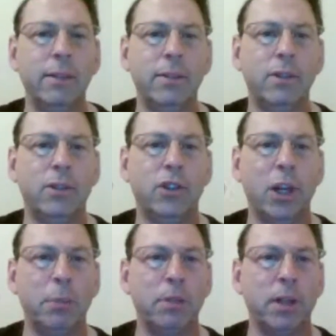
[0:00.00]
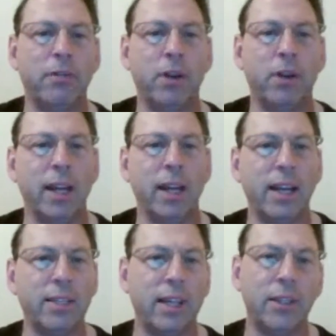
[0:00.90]
chips at a fucking gas
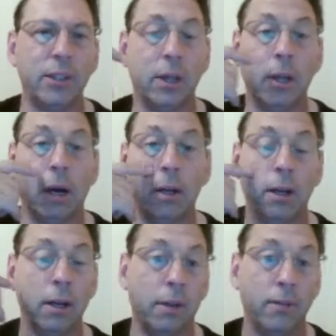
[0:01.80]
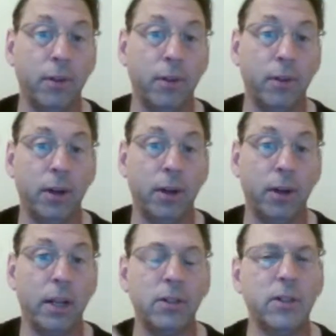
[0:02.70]
station on the fucking interstate.
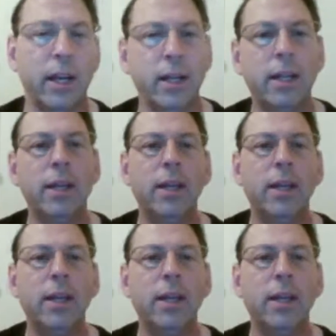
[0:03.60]
Yeah,